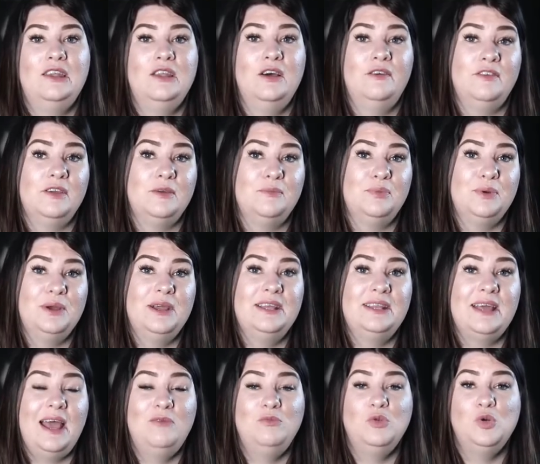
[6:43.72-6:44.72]
loving
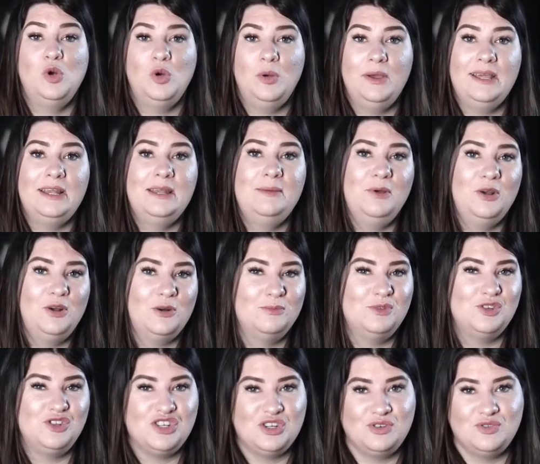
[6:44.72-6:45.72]
breed and will quickly become
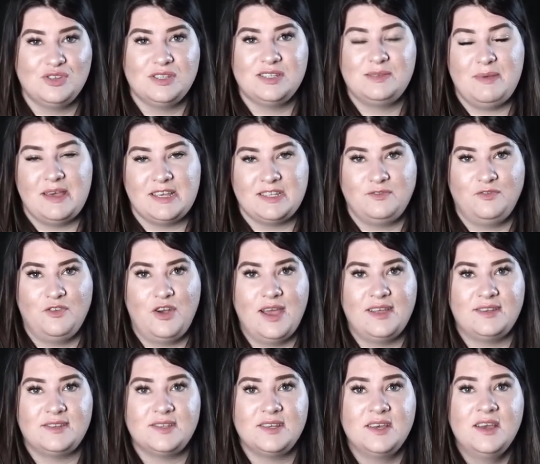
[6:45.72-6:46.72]
your children's best
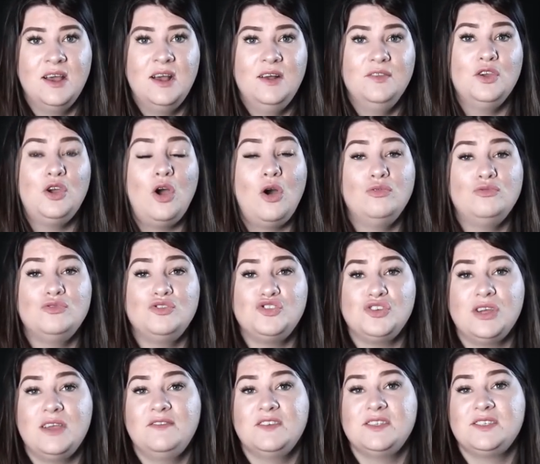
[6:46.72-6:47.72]
friend. The Golden
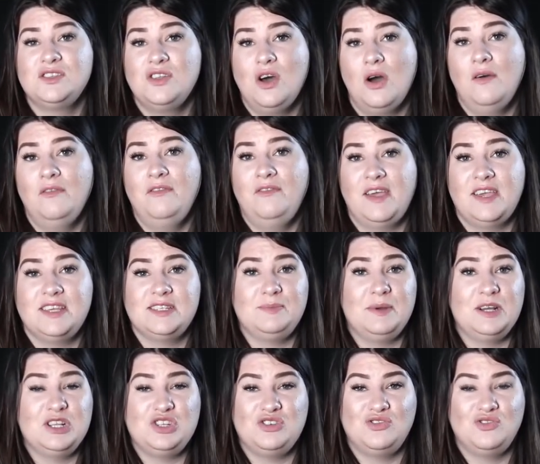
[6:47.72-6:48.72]
Retriever is not phased
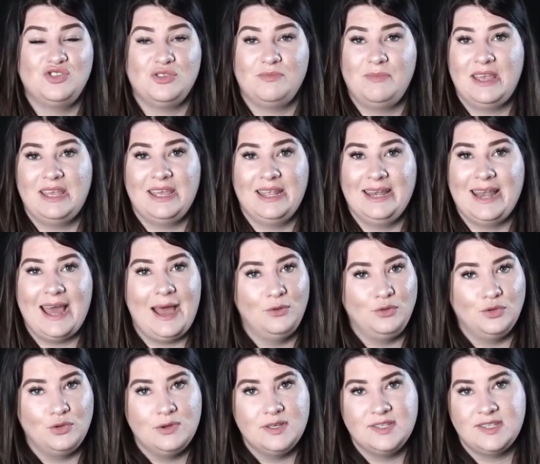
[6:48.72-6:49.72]
by children making
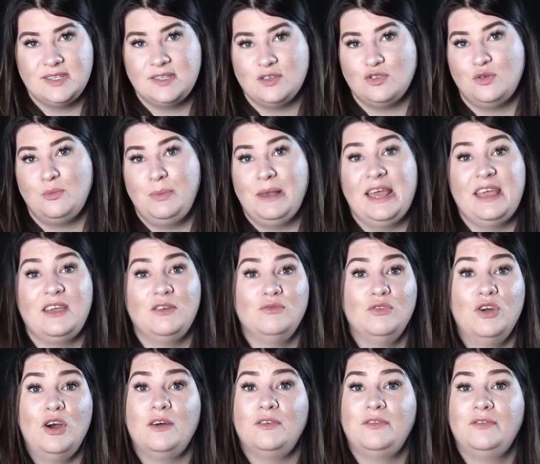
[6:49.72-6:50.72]
loud noises or playing
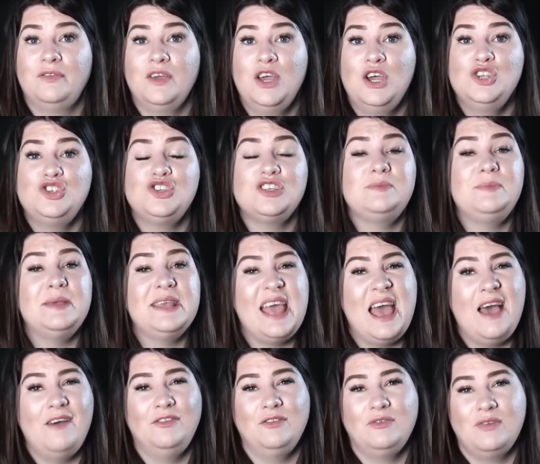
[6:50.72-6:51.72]
rough. Just be
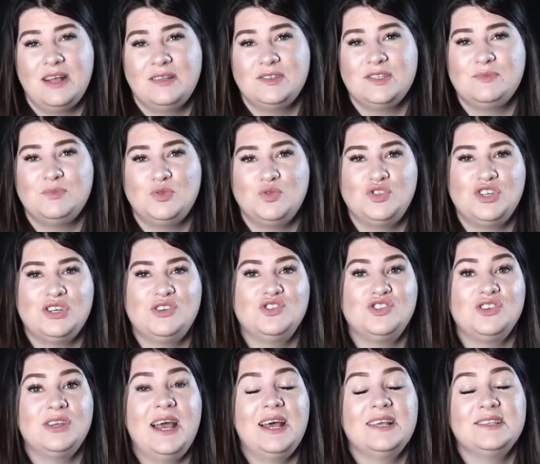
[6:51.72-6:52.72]
careful around small
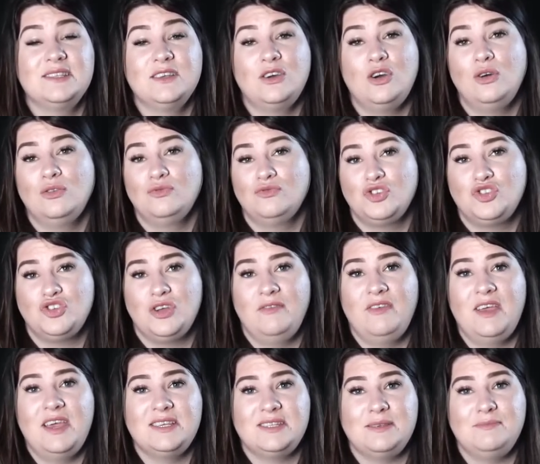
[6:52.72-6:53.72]
children as the golden
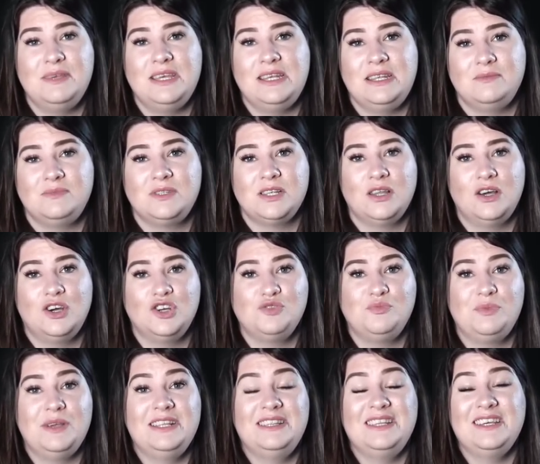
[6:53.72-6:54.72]
retriever is a medium to
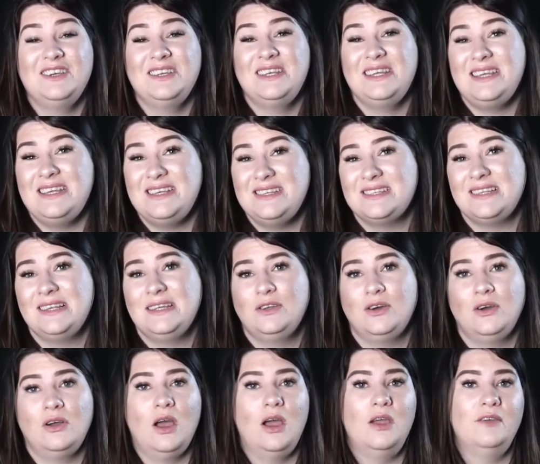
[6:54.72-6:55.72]
large breed that could easily
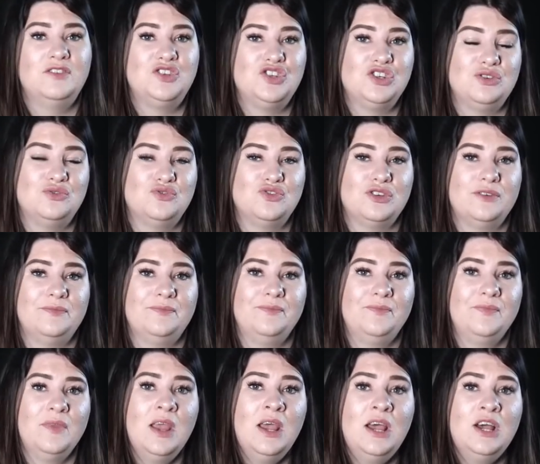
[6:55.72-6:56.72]
knock over children.
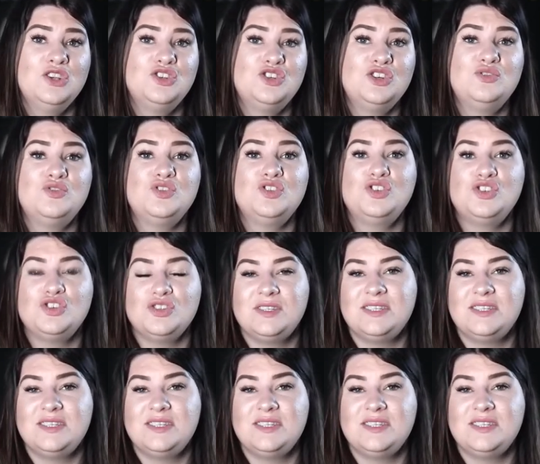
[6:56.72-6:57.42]
Children should